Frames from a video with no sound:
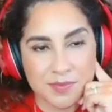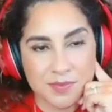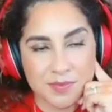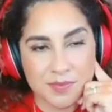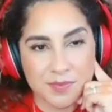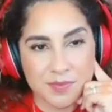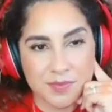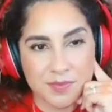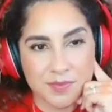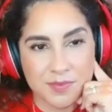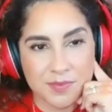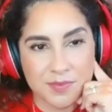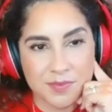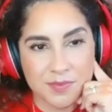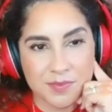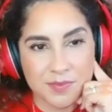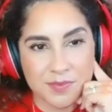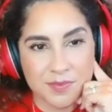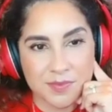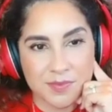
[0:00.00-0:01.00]

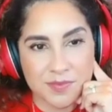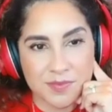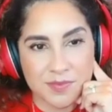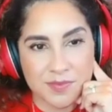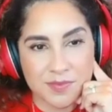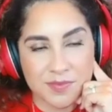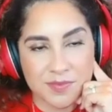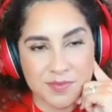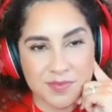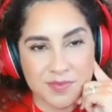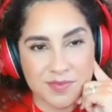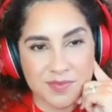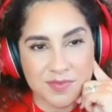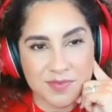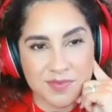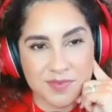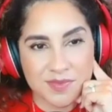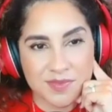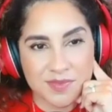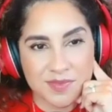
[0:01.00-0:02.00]

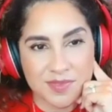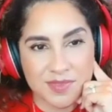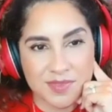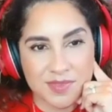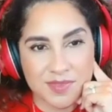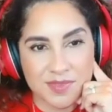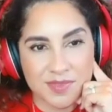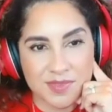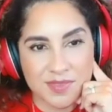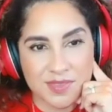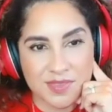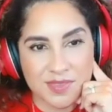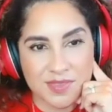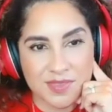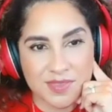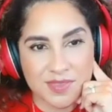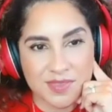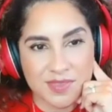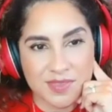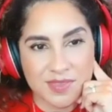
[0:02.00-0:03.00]

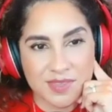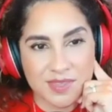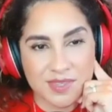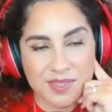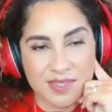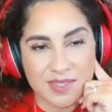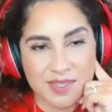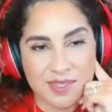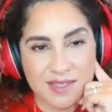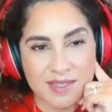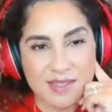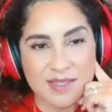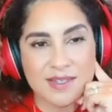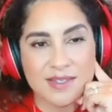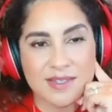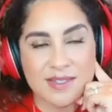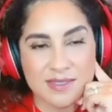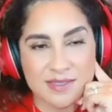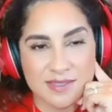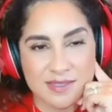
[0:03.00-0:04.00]

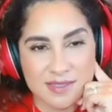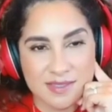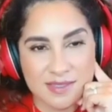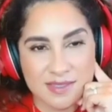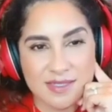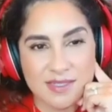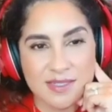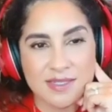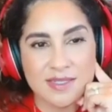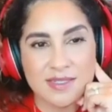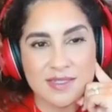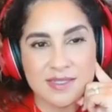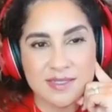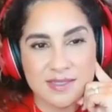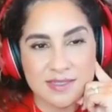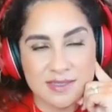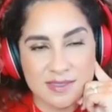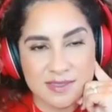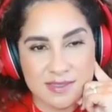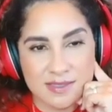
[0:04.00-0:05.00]

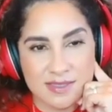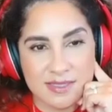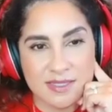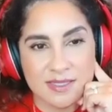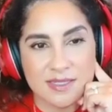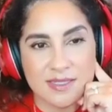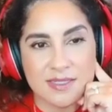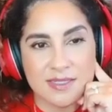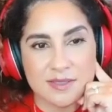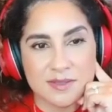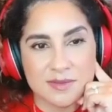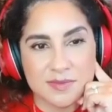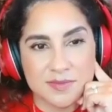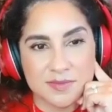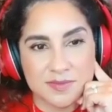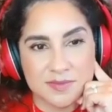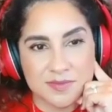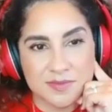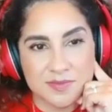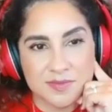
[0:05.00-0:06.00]

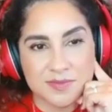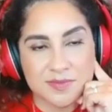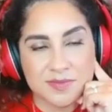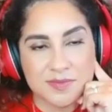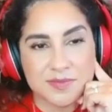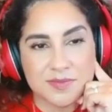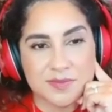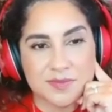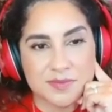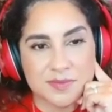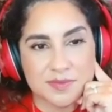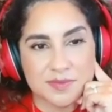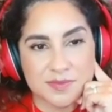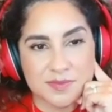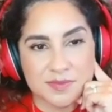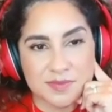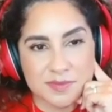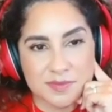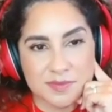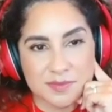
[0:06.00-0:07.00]

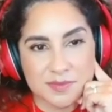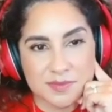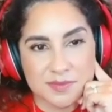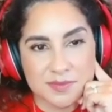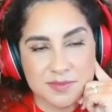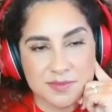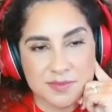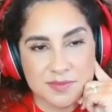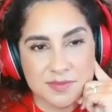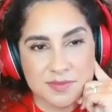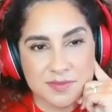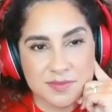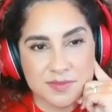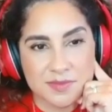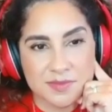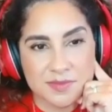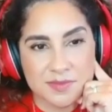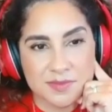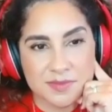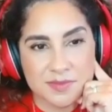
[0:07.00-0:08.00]
[no speech]